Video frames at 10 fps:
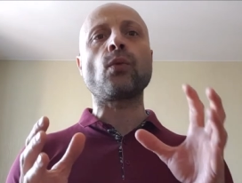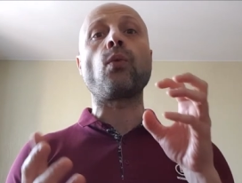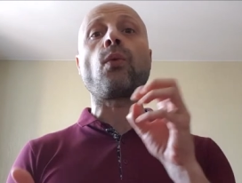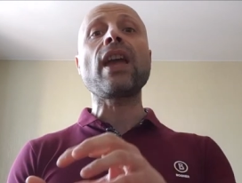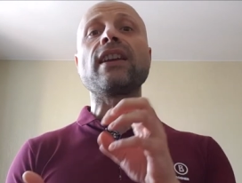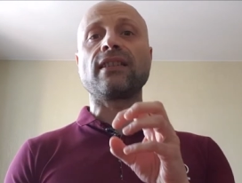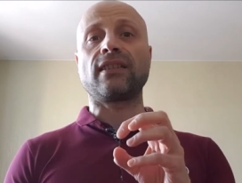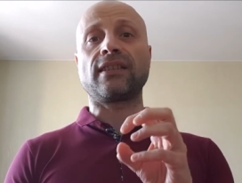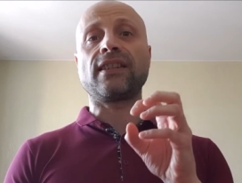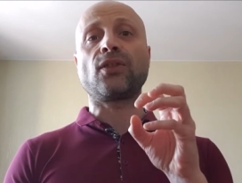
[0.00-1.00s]
wait
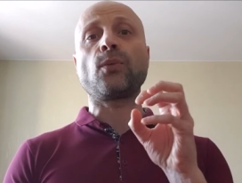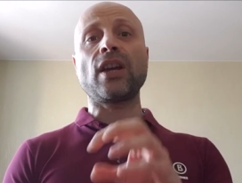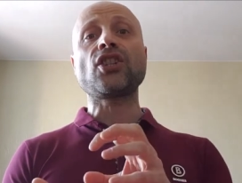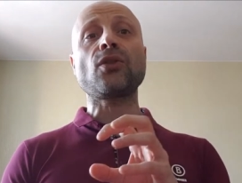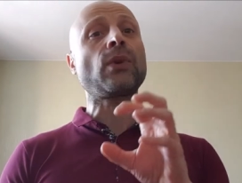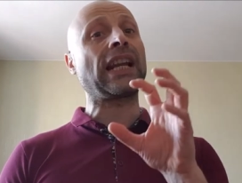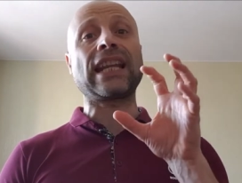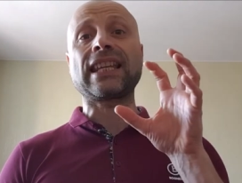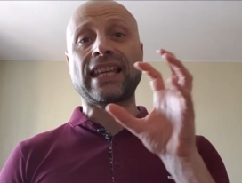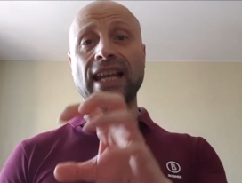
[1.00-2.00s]
the situation when they
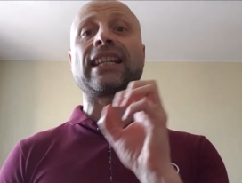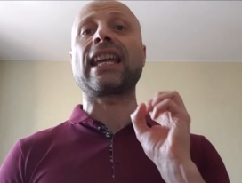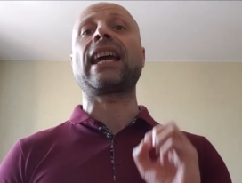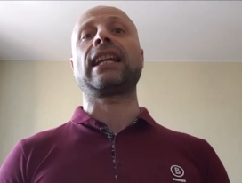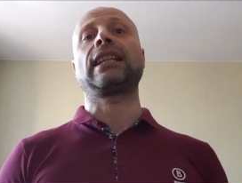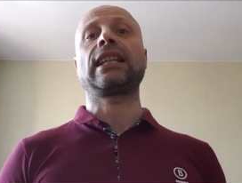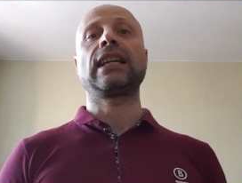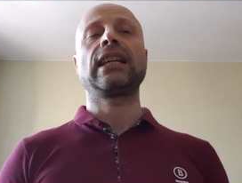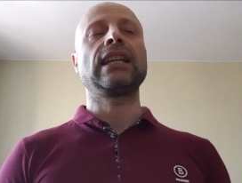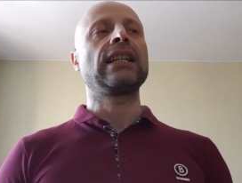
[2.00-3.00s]
can get it,
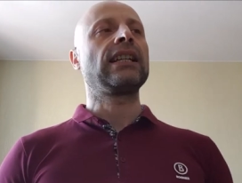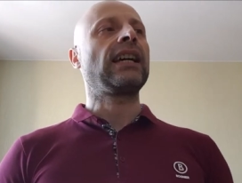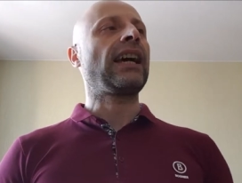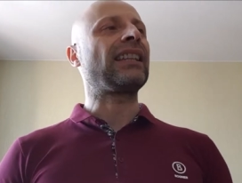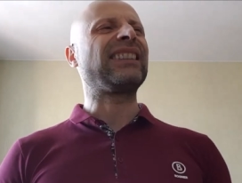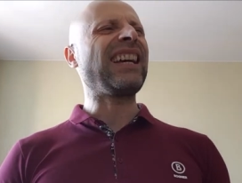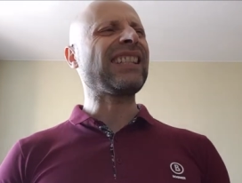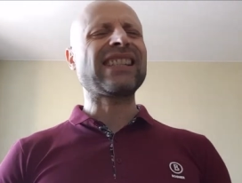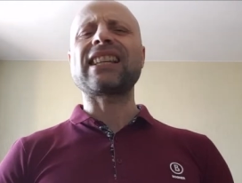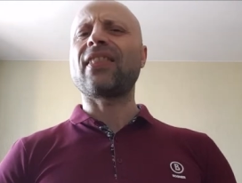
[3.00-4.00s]
and
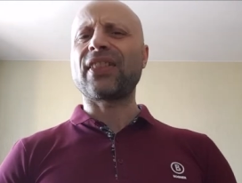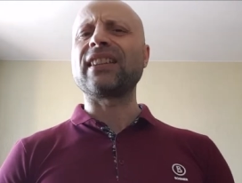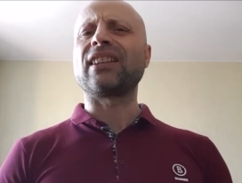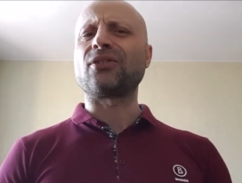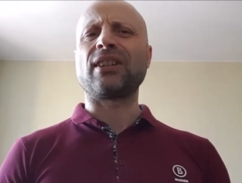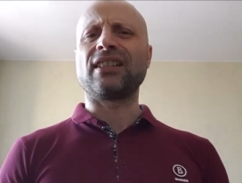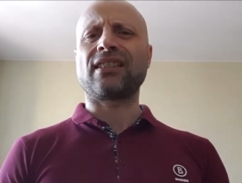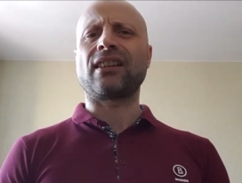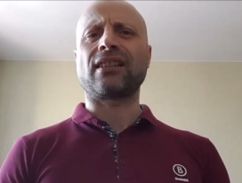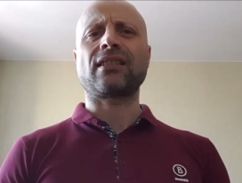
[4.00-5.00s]
that's something that really
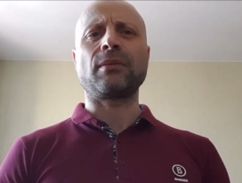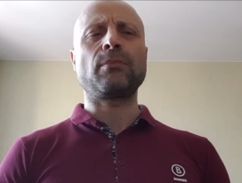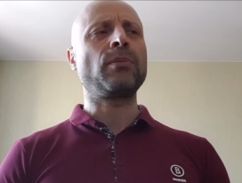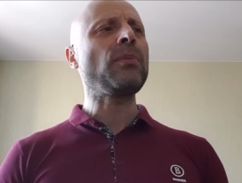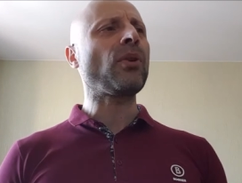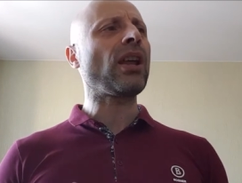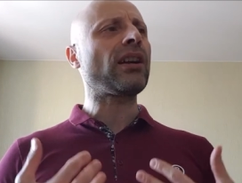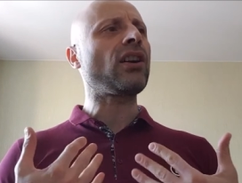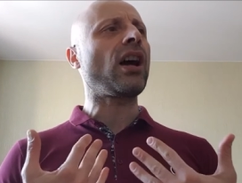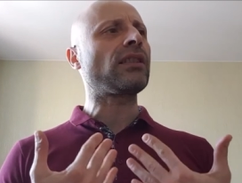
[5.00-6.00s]
sucks. I mean, people are
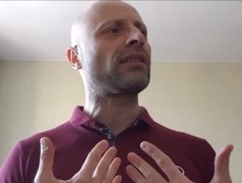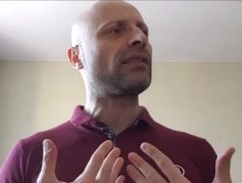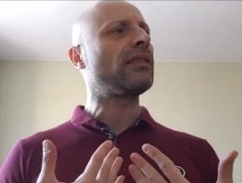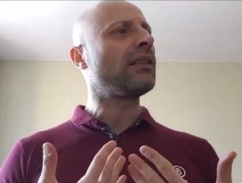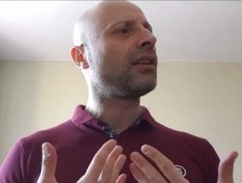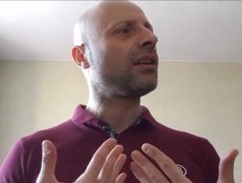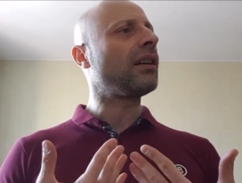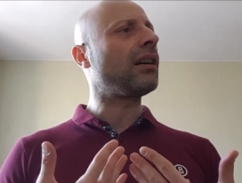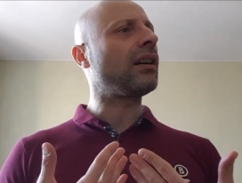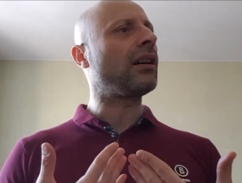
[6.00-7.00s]
not
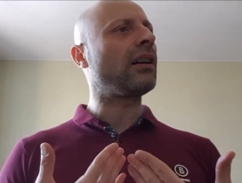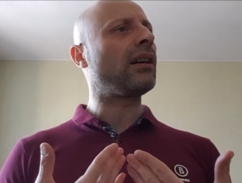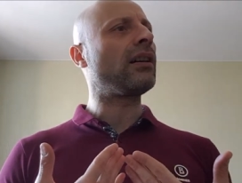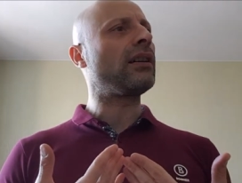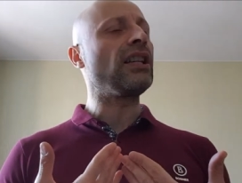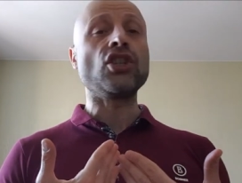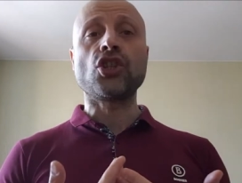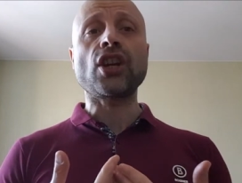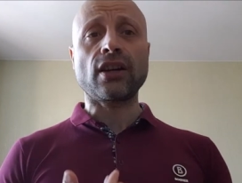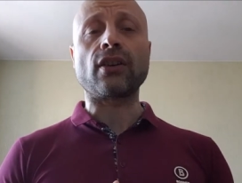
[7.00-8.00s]
in
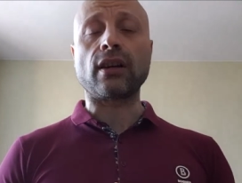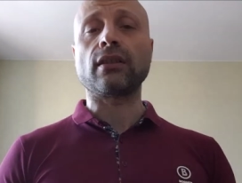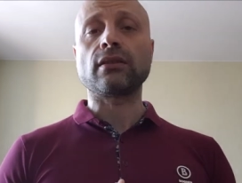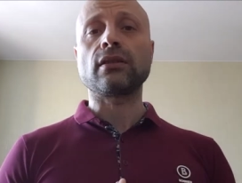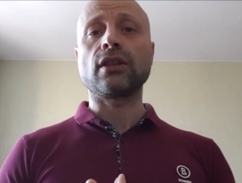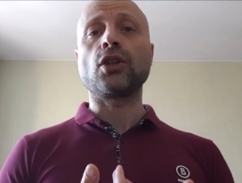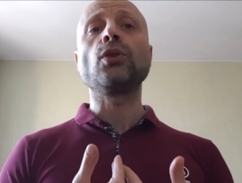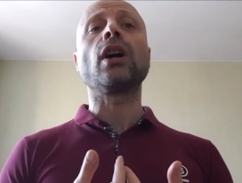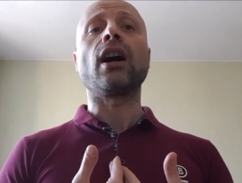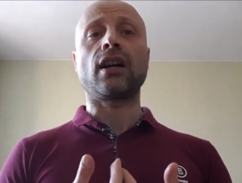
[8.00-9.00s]
general
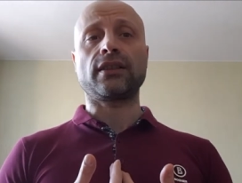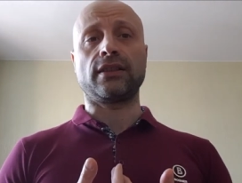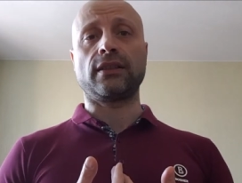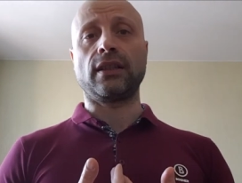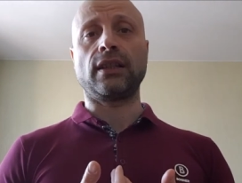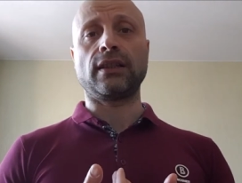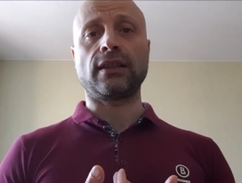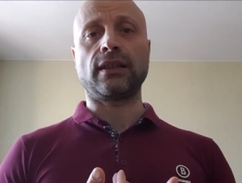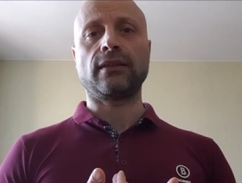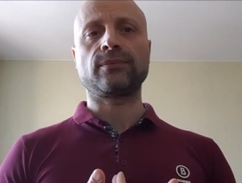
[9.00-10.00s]
good-hearted in Italy,